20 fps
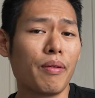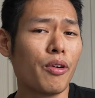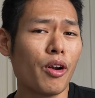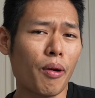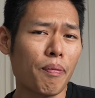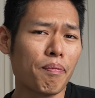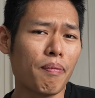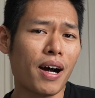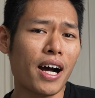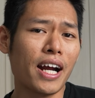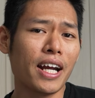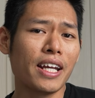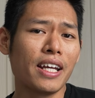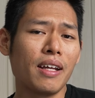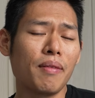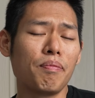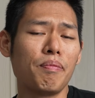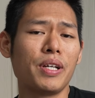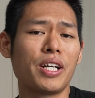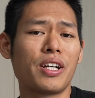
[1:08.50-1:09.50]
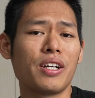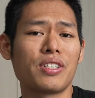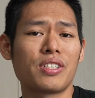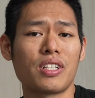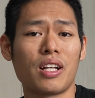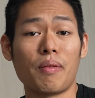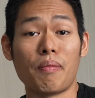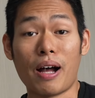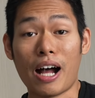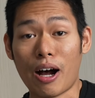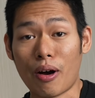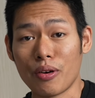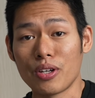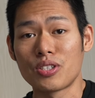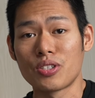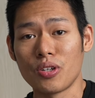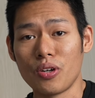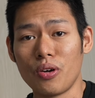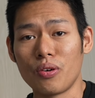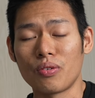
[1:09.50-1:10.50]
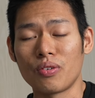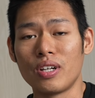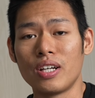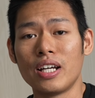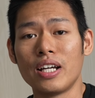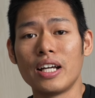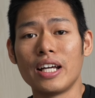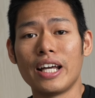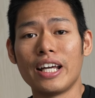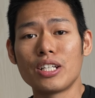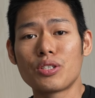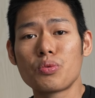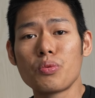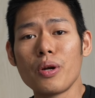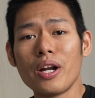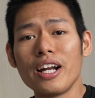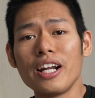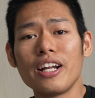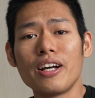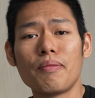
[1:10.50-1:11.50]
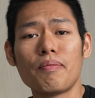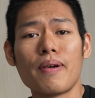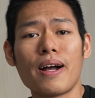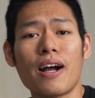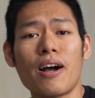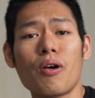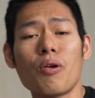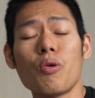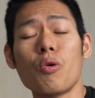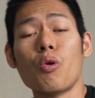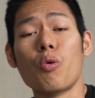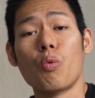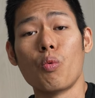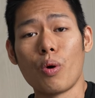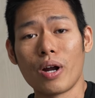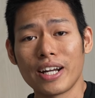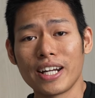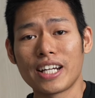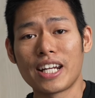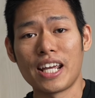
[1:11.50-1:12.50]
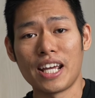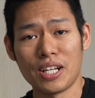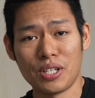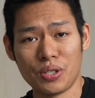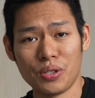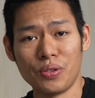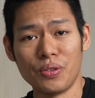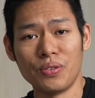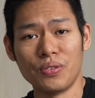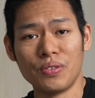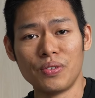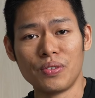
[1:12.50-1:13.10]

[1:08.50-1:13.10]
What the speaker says: I'm not buying it because of how it looks. It's really about what it can do.